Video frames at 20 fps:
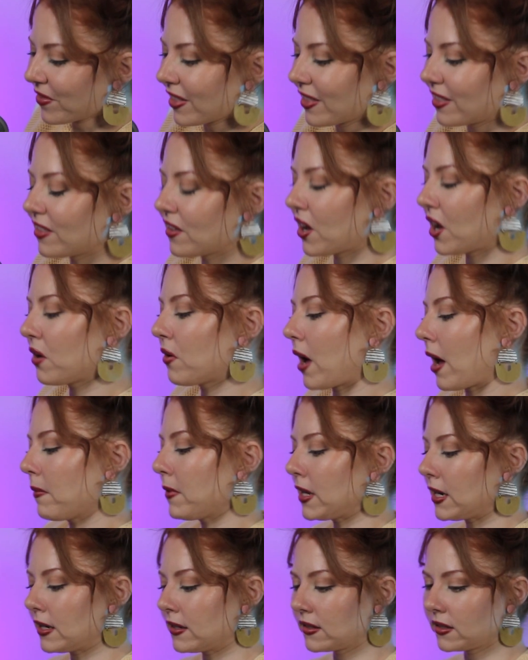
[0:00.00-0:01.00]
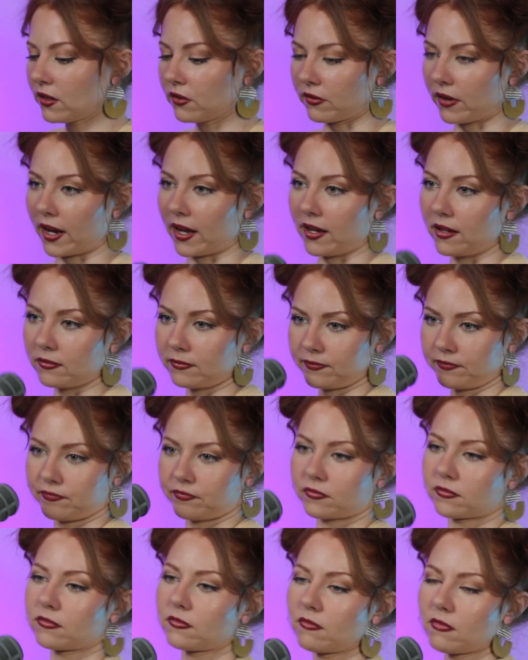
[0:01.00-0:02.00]
No, I mean, it's all right.
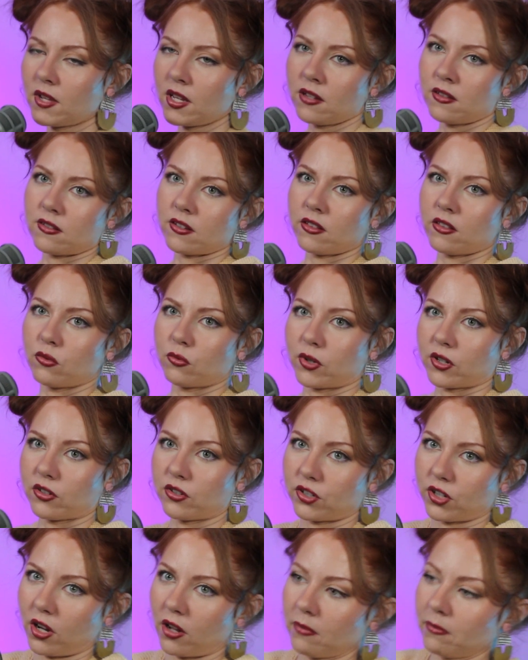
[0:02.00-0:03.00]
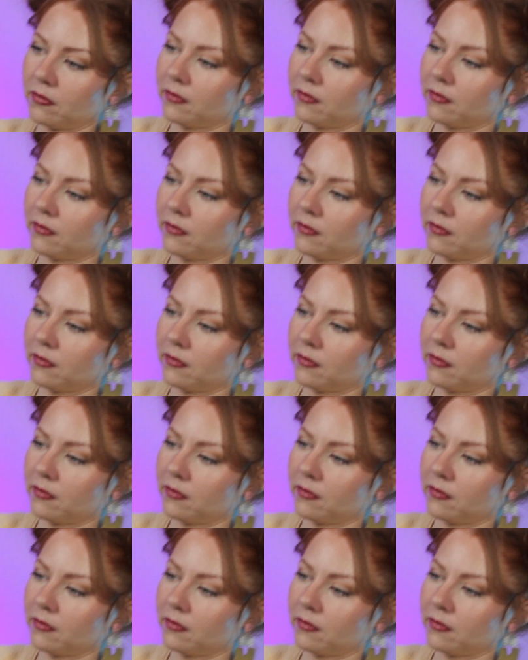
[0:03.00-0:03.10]
It's not the worst job.